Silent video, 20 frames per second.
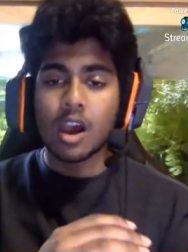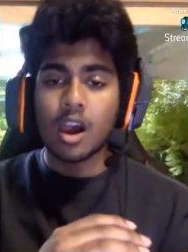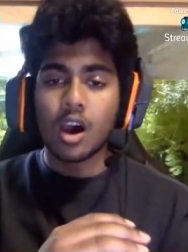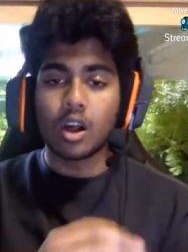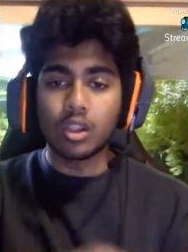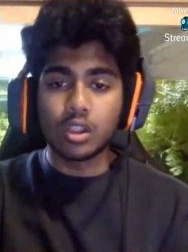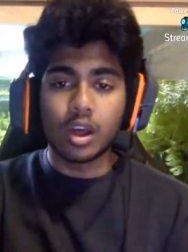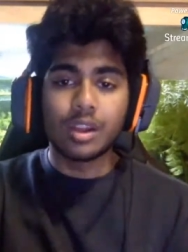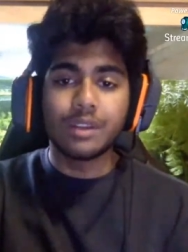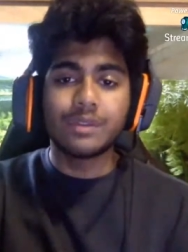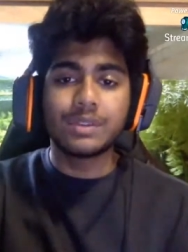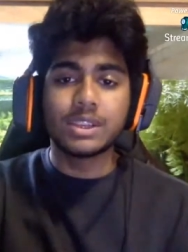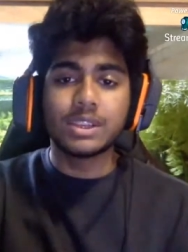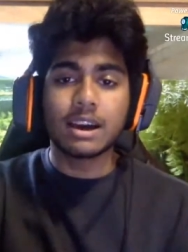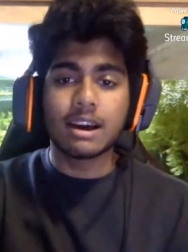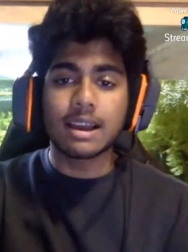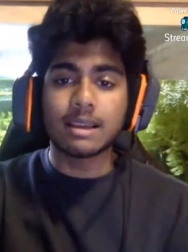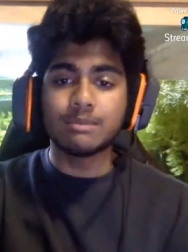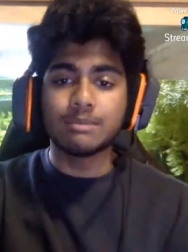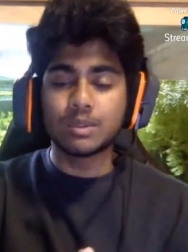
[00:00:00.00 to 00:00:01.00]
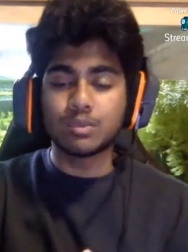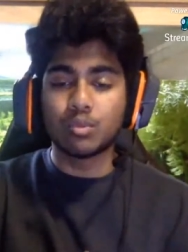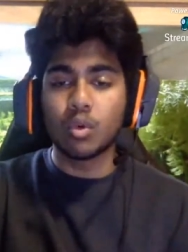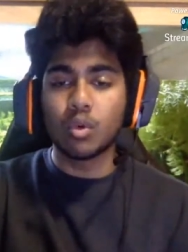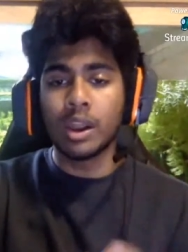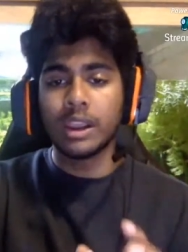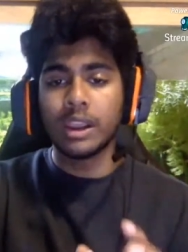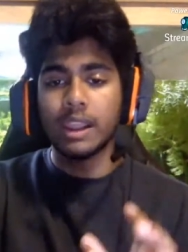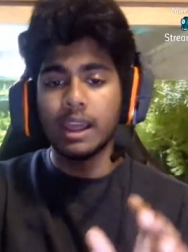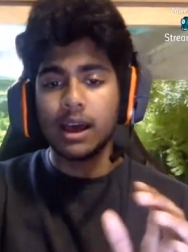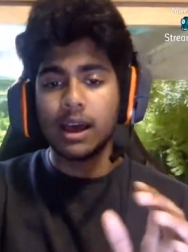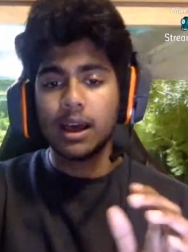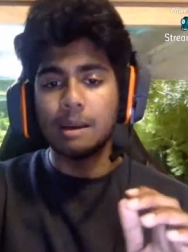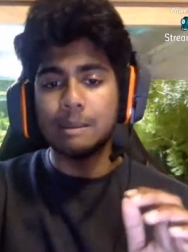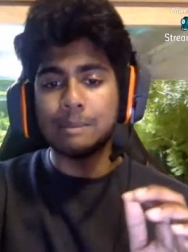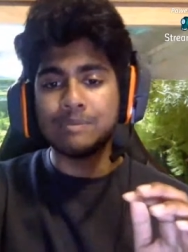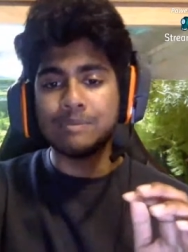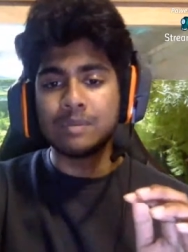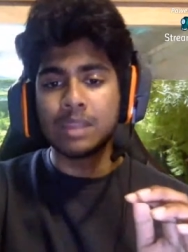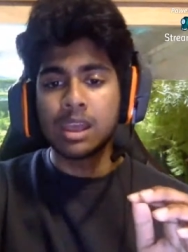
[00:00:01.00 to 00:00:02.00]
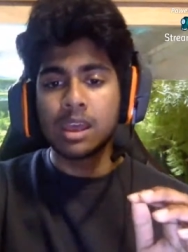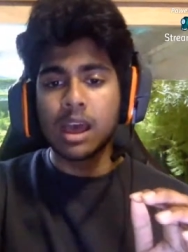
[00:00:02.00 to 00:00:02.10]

a lot of times what um,